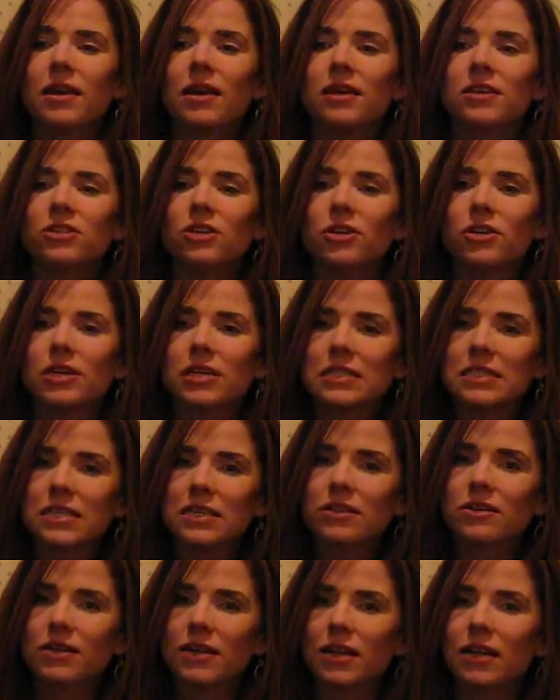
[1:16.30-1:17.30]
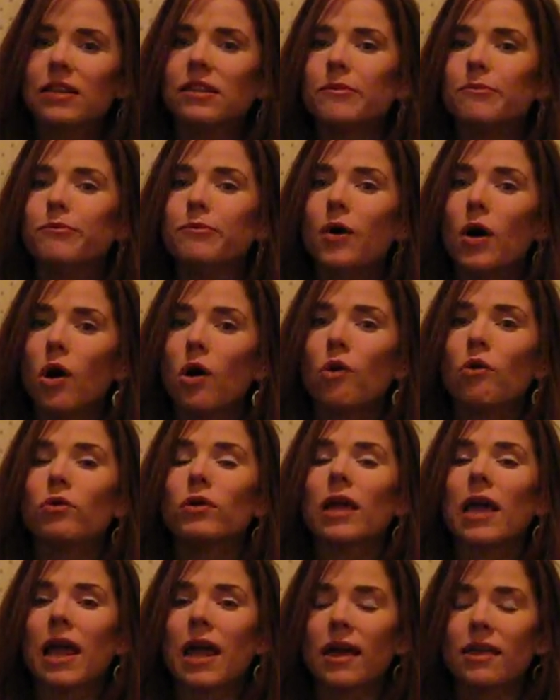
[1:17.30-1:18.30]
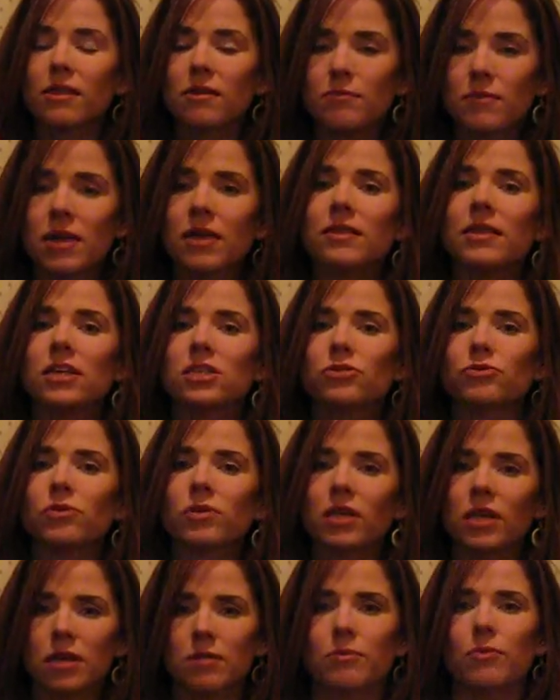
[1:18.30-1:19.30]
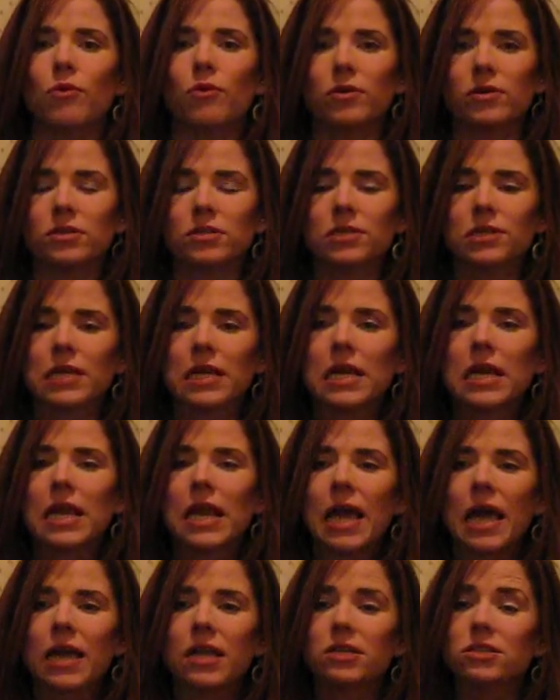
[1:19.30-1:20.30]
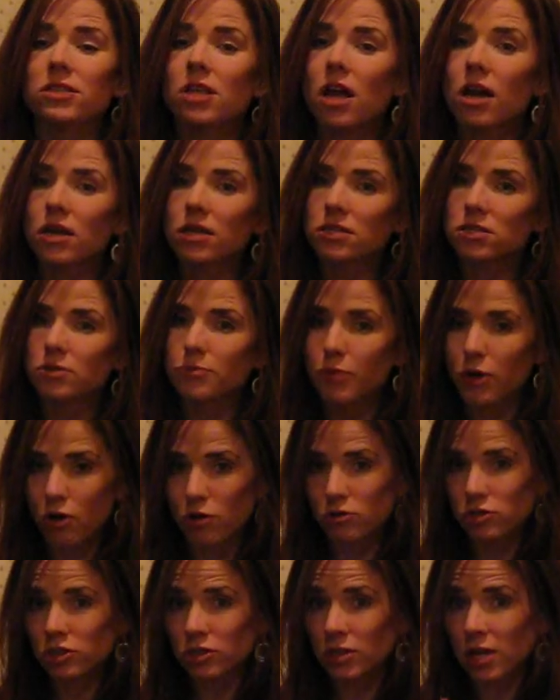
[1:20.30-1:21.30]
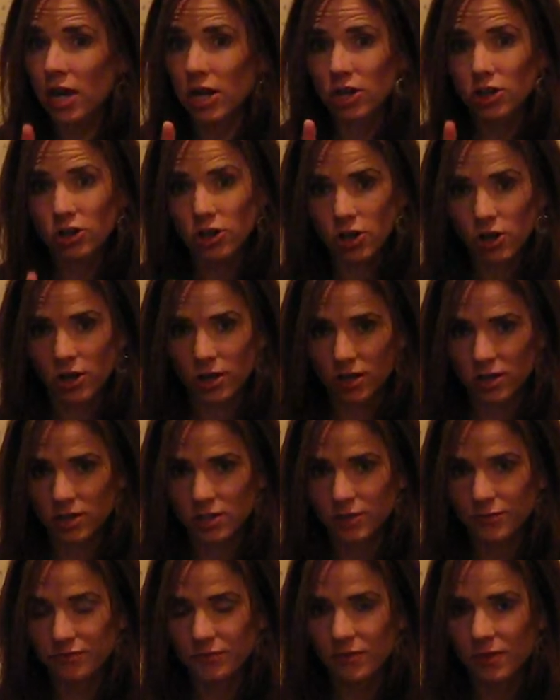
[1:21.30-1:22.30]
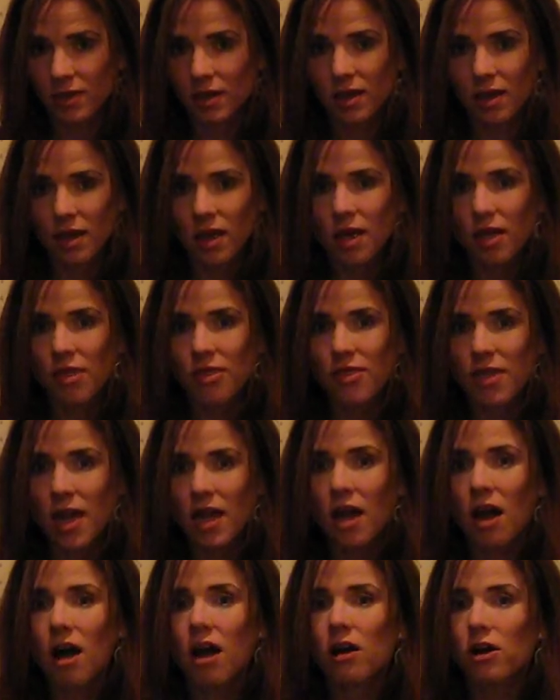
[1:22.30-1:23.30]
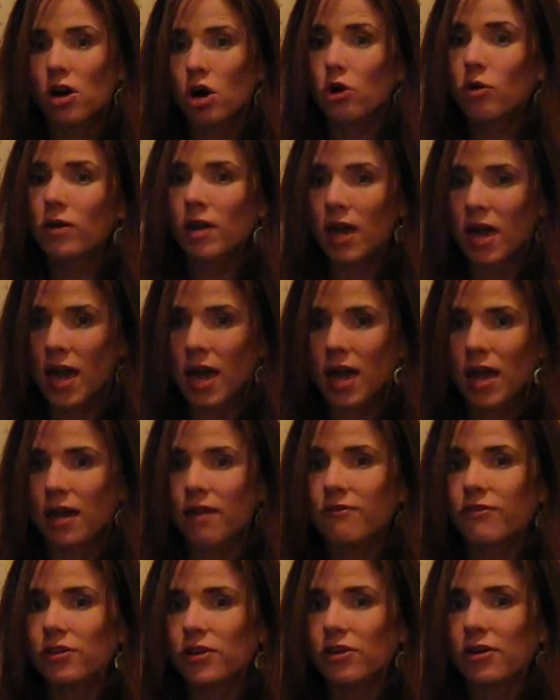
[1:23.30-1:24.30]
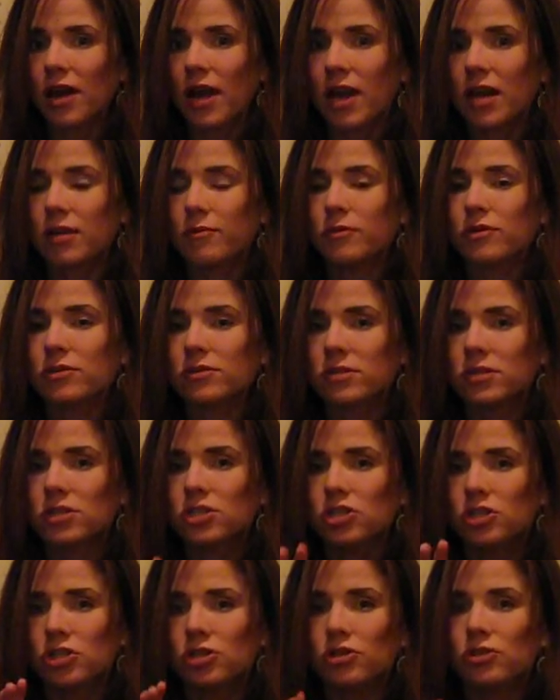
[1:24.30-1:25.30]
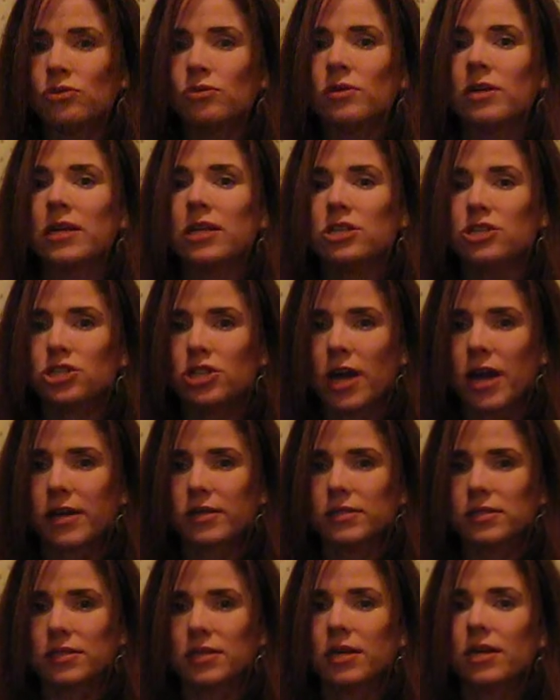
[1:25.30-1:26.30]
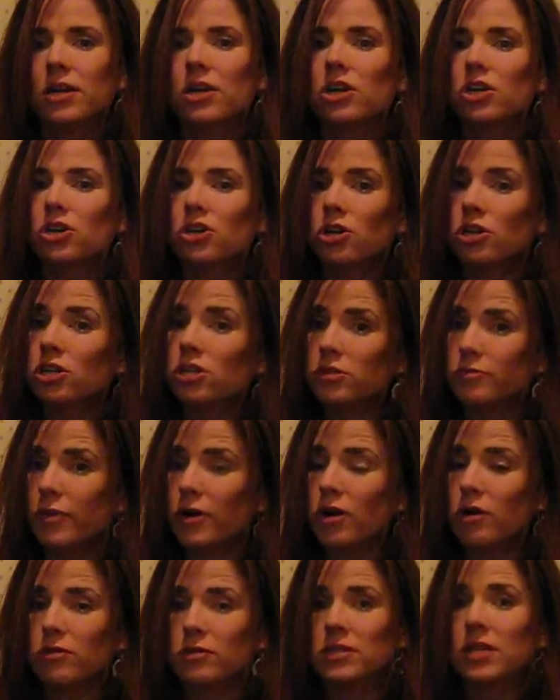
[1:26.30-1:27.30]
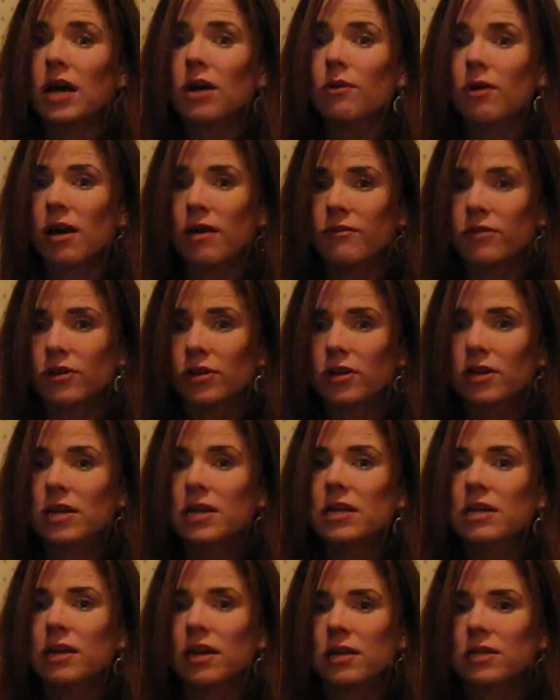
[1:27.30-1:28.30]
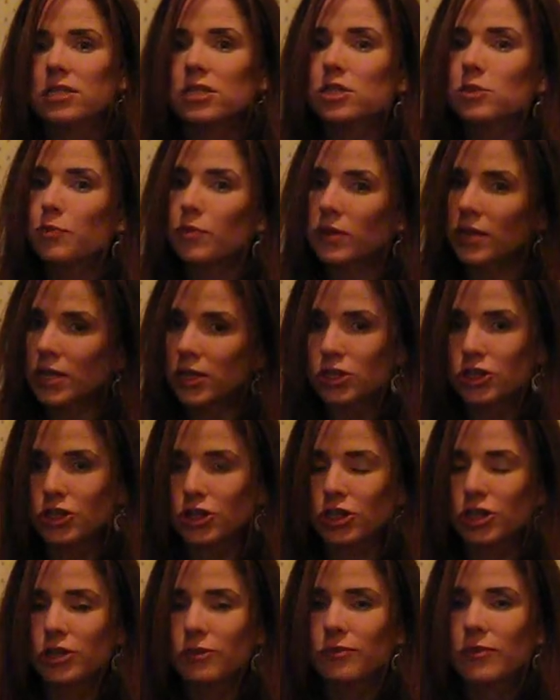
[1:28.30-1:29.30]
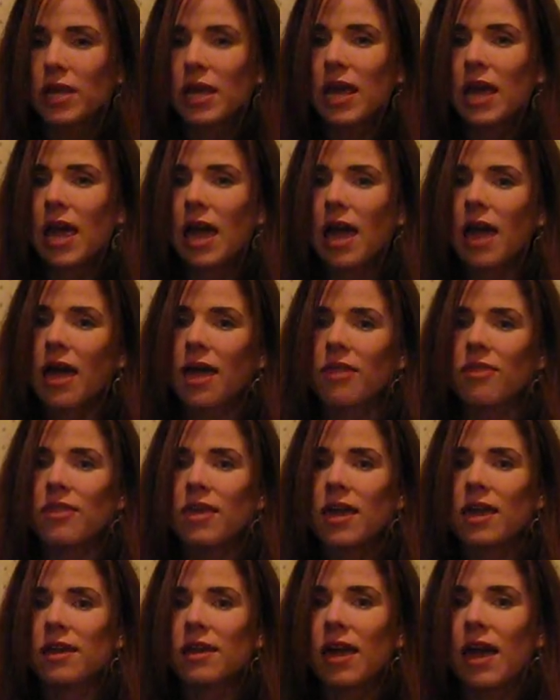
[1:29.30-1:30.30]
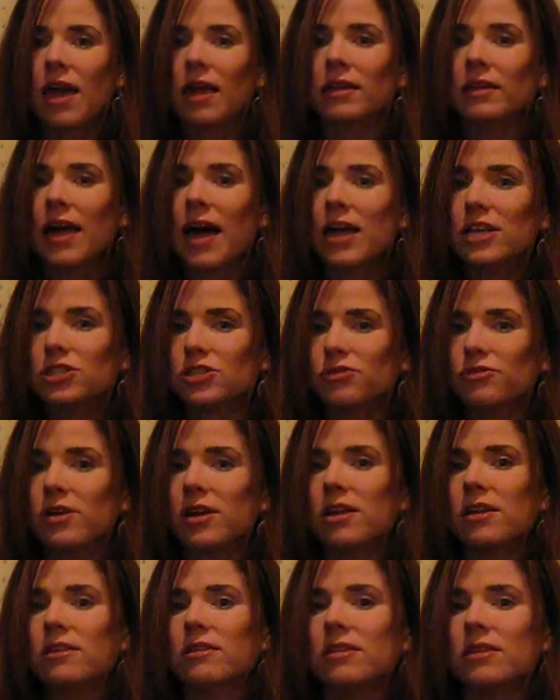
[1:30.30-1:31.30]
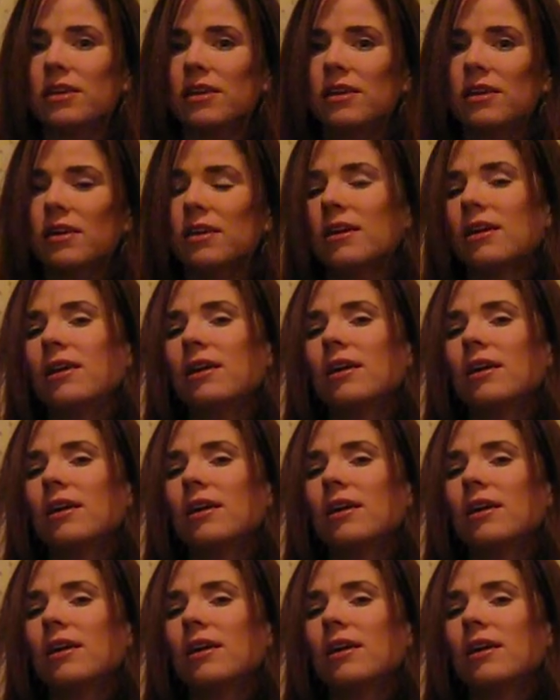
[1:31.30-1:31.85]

So you can see they're getting the bone and the meat. That's really important. And as long as the bones are not cooked, they are okay for your animals to ingest. Cooked bones, however, can splinter and they can lacerate the